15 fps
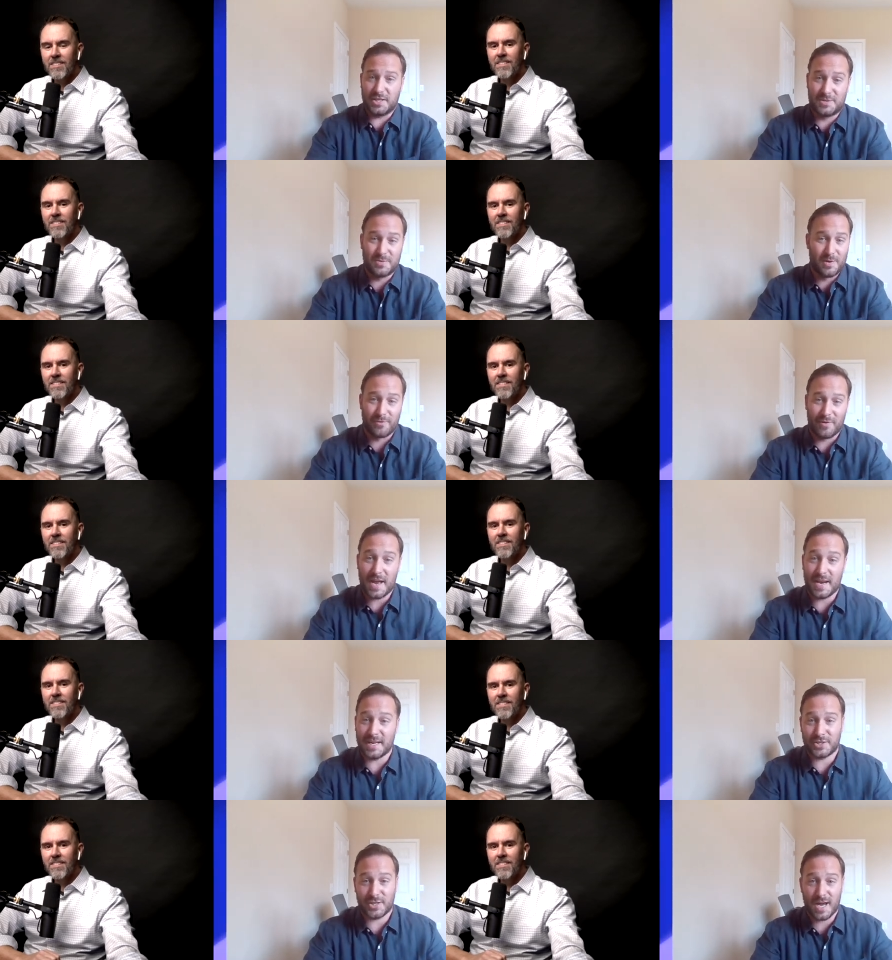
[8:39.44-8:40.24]
Speaker 1: just were
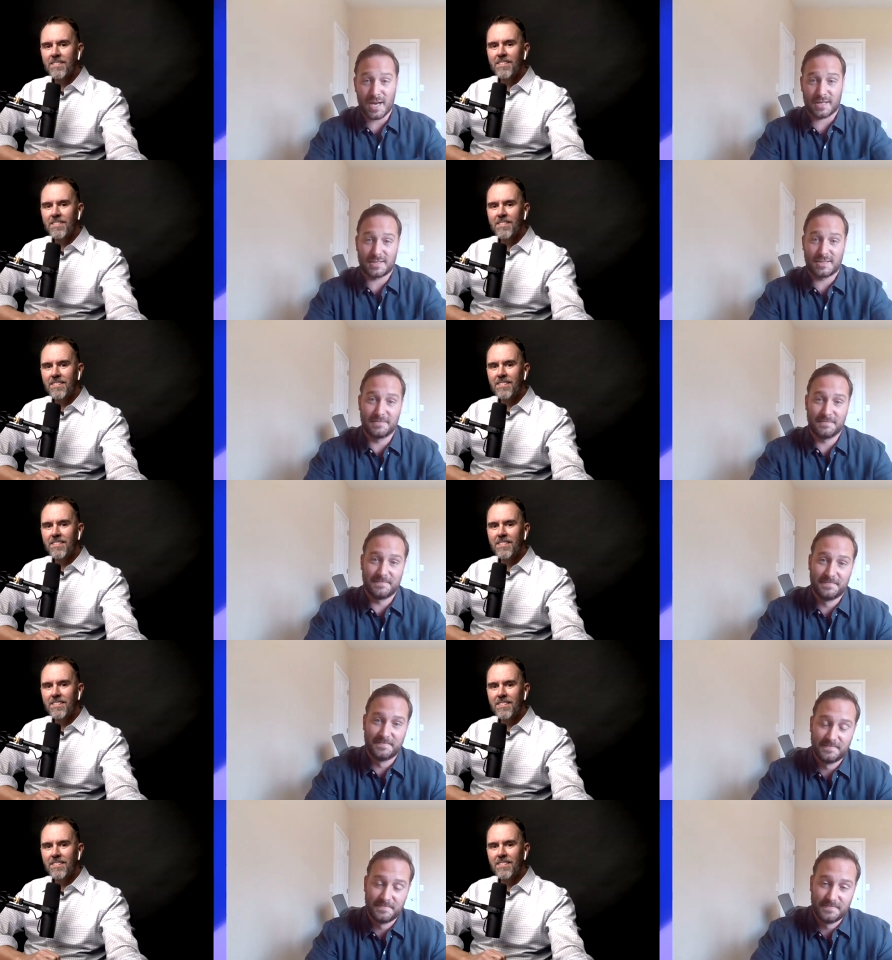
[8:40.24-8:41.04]
writing checks.
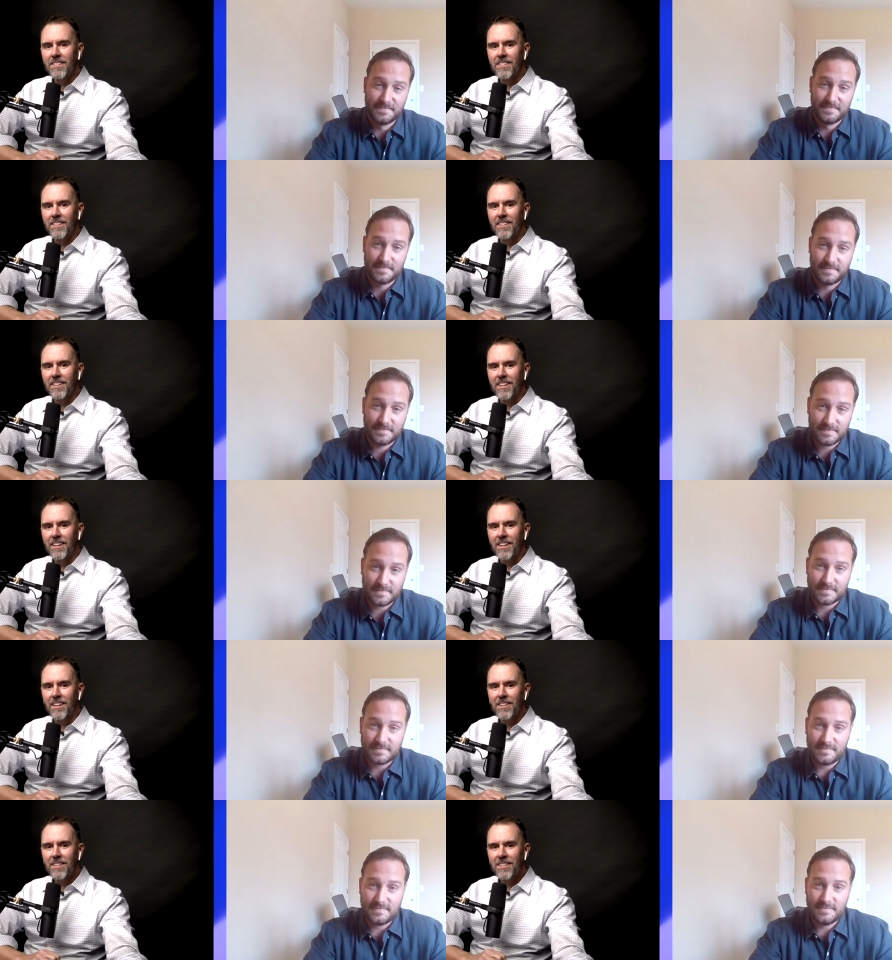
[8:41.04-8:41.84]

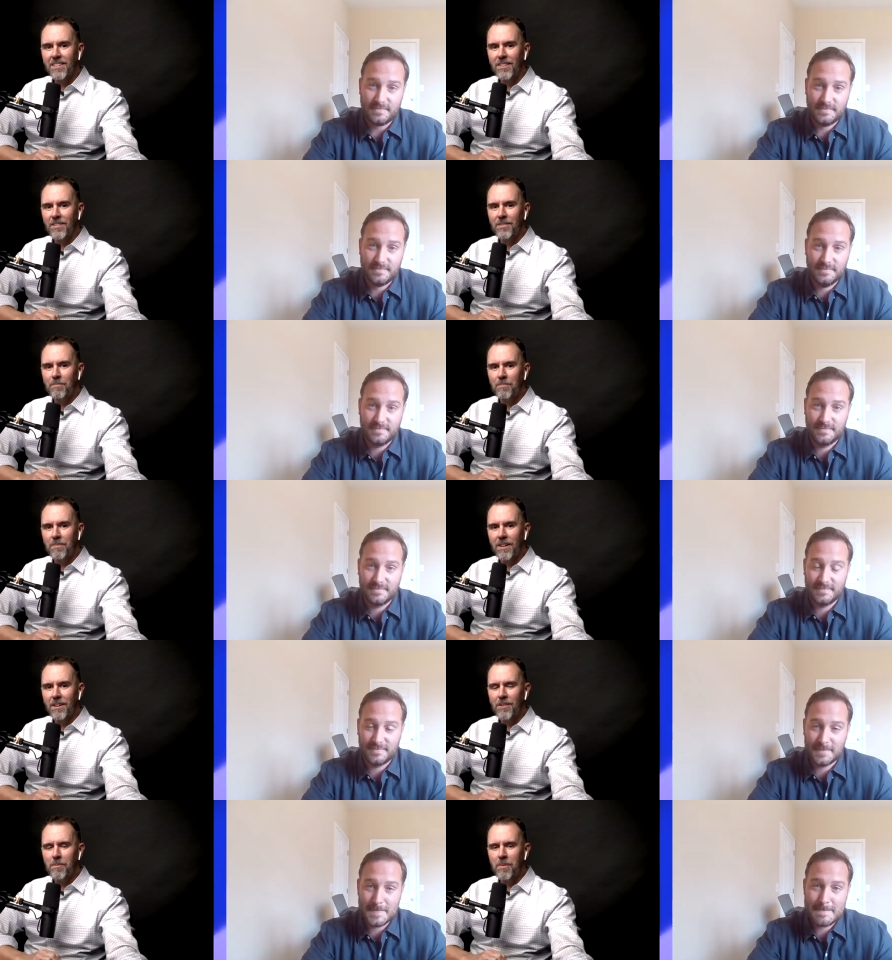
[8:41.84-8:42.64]
Speaker 2: Yeah, it was
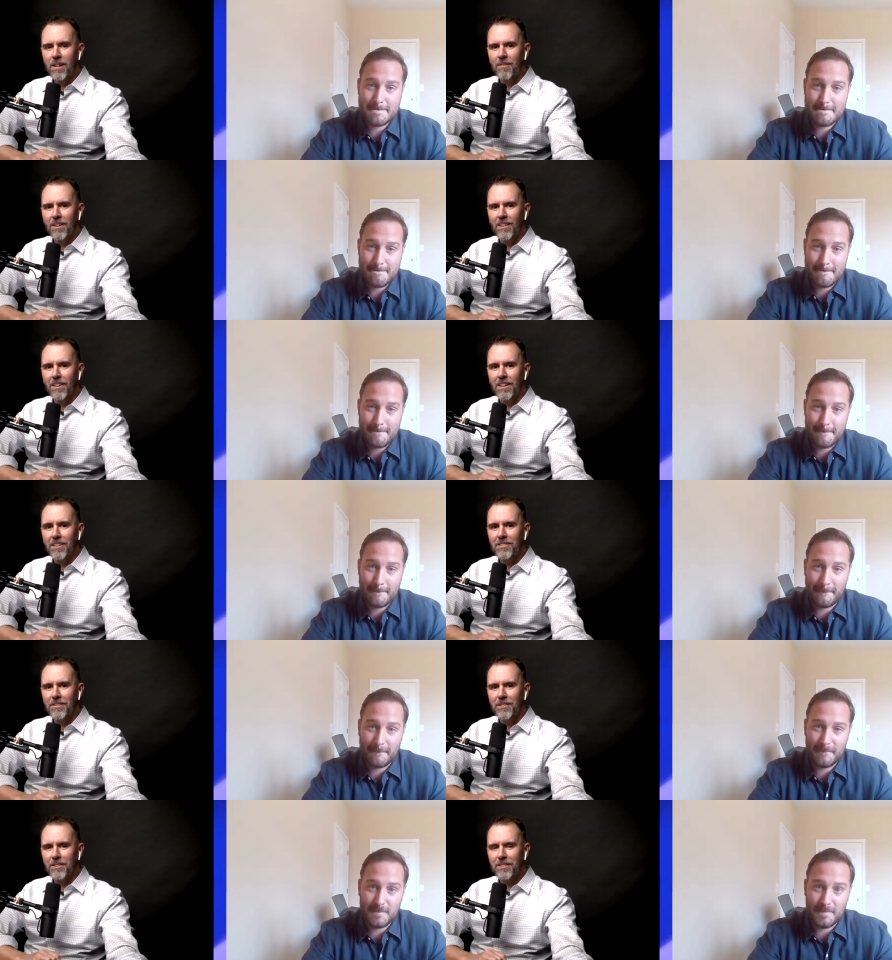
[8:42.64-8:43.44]
it was a bit of a
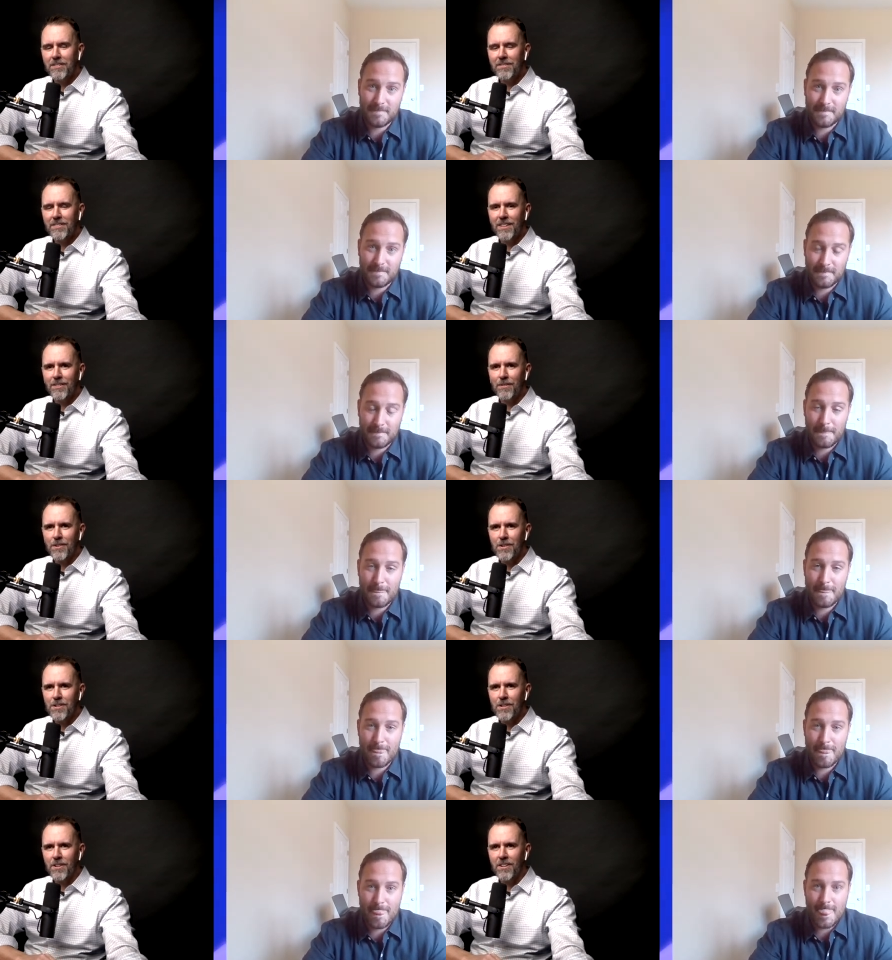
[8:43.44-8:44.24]
cluster, that's
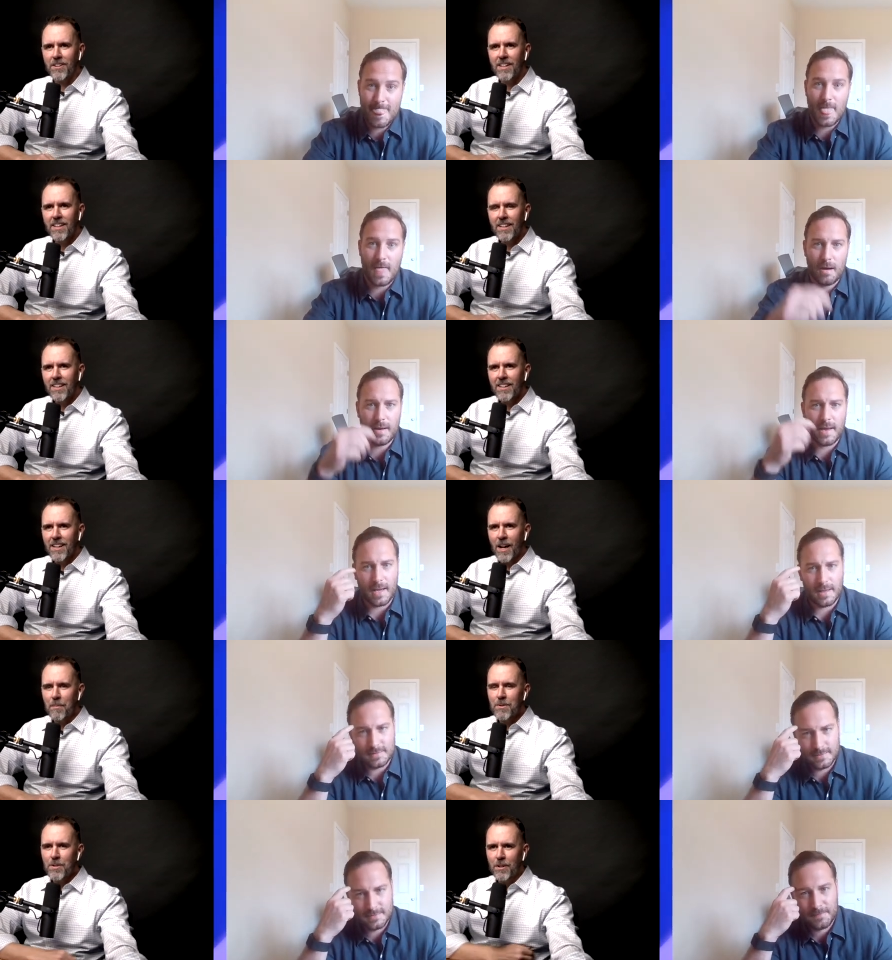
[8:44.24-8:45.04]
for sure. Oh
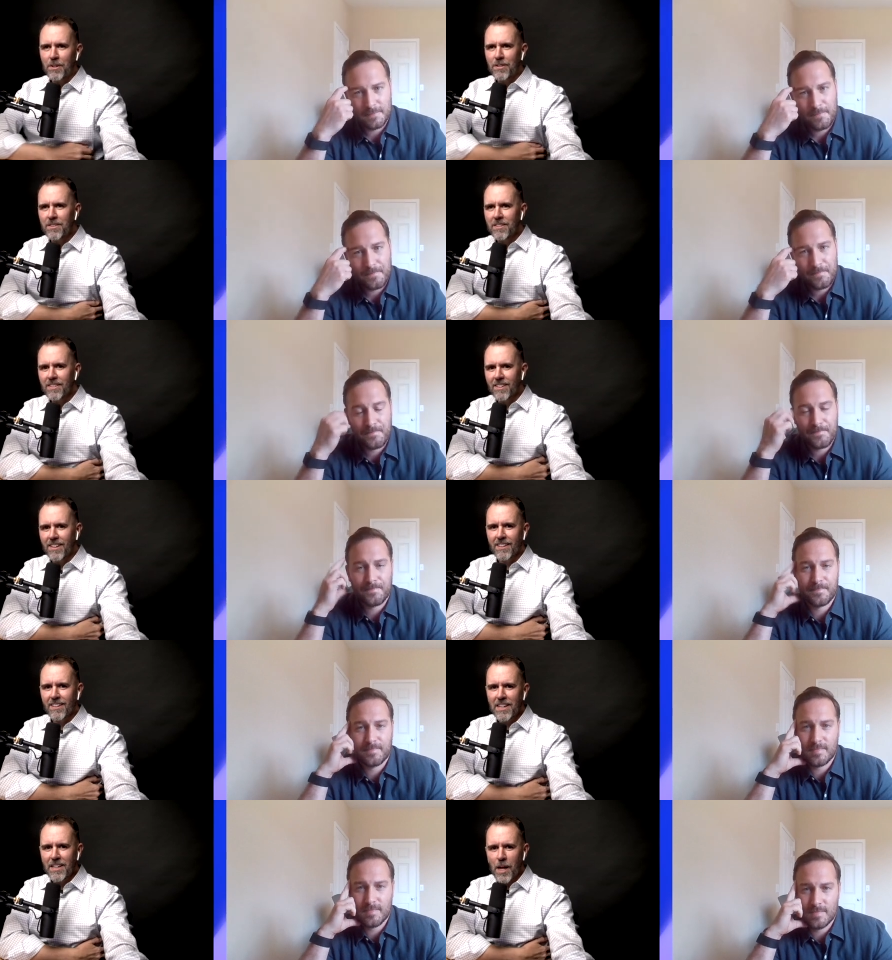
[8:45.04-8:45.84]
yeah, I'm sure
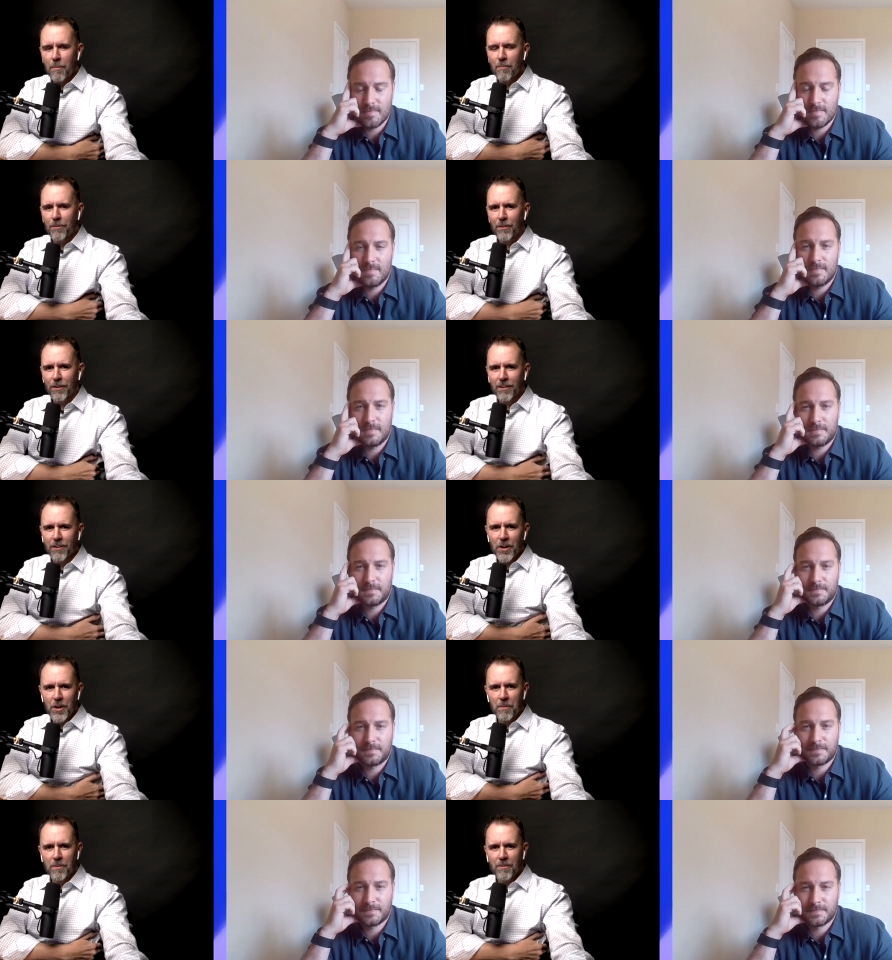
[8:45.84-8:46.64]
the cleanup for Ir-
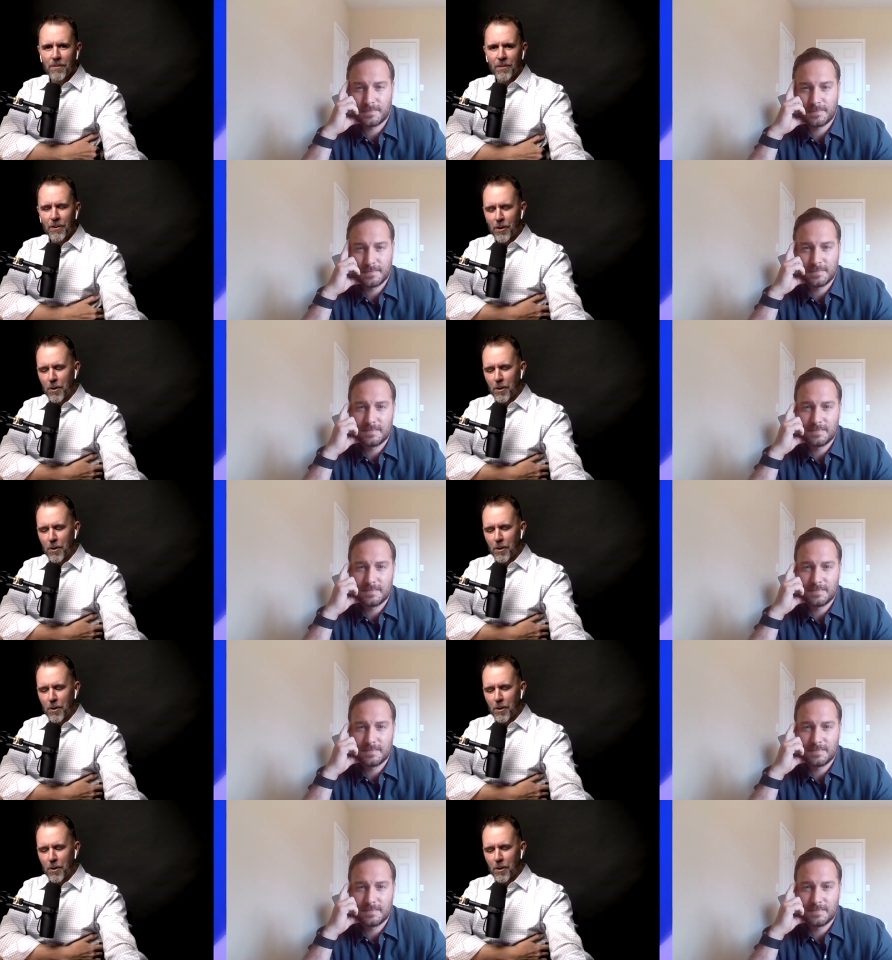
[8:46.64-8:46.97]
er, for